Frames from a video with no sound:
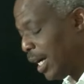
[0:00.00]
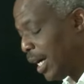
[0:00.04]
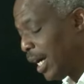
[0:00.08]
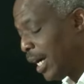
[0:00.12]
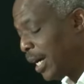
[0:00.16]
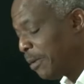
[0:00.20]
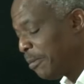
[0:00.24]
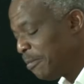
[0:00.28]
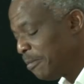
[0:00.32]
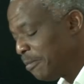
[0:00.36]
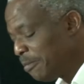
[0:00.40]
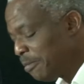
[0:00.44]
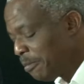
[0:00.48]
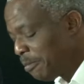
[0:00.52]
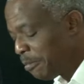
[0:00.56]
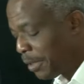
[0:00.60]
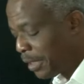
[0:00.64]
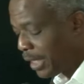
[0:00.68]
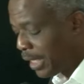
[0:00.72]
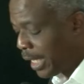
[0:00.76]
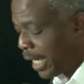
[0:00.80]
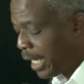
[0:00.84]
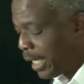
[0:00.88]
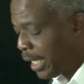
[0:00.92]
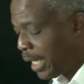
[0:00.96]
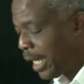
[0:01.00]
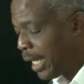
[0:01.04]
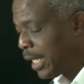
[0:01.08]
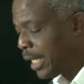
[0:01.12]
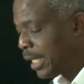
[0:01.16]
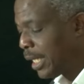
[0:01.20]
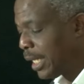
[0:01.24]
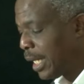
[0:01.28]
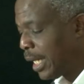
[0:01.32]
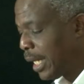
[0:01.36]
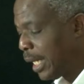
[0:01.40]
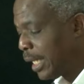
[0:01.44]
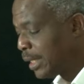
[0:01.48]
But
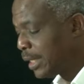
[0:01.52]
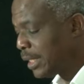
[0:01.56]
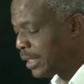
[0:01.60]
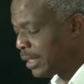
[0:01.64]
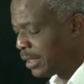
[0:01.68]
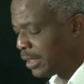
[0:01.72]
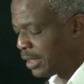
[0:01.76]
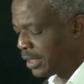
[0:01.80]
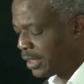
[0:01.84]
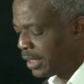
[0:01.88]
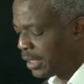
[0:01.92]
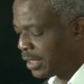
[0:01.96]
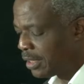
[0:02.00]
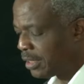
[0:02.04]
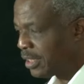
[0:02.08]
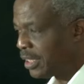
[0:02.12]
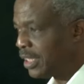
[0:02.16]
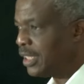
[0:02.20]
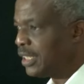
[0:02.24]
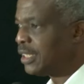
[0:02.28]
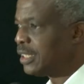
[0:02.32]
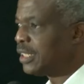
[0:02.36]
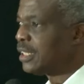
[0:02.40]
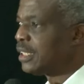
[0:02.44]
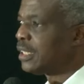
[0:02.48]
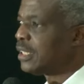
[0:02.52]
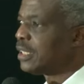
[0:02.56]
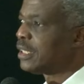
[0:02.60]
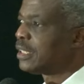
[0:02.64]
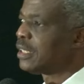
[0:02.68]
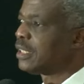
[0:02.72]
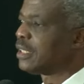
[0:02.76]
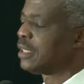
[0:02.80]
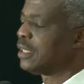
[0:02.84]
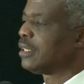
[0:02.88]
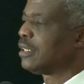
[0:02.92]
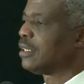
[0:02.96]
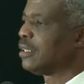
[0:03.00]
I think Dick
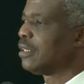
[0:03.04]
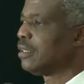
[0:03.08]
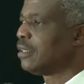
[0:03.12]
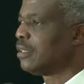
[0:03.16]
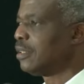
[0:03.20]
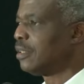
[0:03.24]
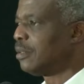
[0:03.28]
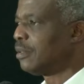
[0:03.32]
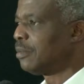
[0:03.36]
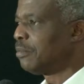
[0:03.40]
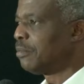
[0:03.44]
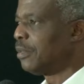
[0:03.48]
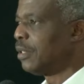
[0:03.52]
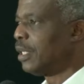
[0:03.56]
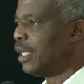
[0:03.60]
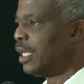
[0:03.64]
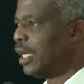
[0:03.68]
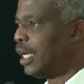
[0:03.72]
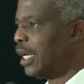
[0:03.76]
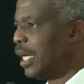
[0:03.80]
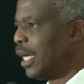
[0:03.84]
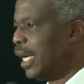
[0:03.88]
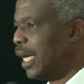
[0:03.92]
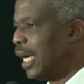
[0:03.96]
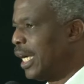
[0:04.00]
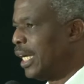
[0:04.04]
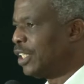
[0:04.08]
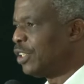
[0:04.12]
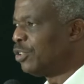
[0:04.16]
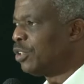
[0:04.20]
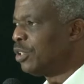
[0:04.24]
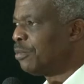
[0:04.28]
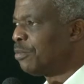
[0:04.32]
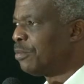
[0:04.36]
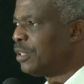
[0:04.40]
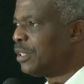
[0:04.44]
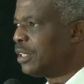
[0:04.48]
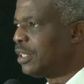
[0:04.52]
raises
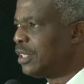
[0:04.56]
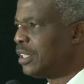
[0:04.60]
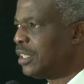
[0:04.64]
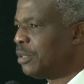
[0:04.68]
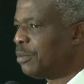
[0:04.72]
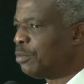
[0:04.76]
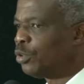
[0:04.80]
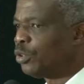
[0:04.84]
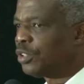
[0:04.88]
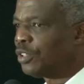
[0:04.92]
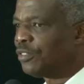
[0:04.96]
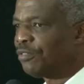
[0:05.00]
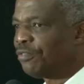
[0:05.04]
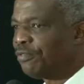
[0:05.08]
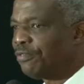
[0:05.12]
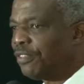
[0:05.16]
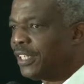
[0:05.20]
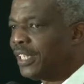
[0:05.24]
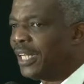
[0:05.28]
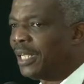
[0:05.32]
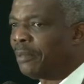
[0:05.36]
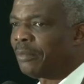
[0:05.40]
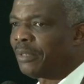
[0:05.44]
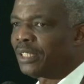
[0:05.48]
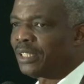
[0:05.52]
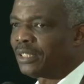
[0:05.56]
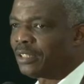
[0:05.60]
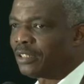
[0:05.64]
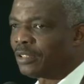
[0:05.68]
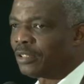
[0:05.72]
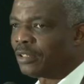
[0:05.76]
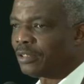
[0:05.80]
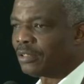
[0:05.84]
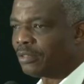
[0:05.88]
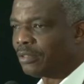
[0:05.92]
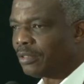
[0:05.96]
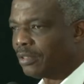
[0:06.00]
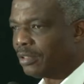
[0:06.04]
arguably the most
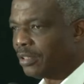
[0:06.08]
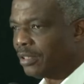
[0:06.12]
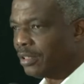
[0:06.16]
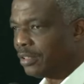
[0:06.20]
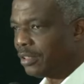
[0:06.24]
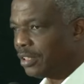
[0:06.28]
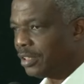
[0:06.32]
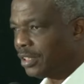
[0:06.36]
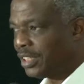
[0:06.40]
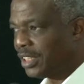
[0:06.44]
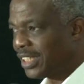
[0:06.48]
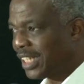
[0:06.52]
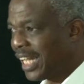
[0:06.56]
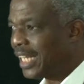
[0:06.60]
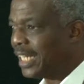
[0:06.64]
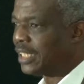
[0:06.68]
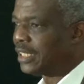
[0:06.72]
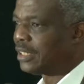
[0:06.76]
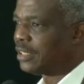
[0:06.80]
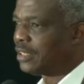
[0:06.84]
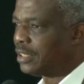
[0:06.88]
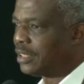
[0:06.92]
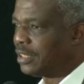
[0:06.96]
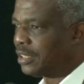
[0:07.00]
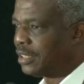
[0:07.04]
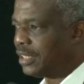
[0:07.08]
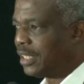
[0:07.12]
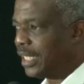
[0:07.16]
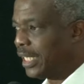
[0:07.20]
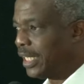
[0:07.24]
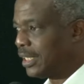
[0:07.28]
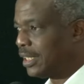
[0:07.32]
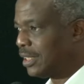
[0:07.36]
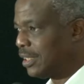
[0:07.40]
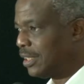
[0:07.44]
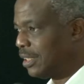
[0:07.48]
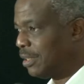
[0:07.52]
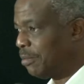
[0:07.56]
fundamental challenge
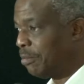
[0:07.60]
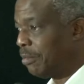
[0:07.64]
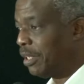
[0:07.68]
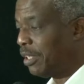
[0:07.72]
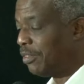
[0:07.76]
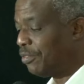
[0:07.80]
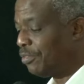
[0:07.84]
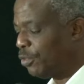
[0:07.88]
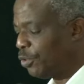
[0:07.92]
that, in my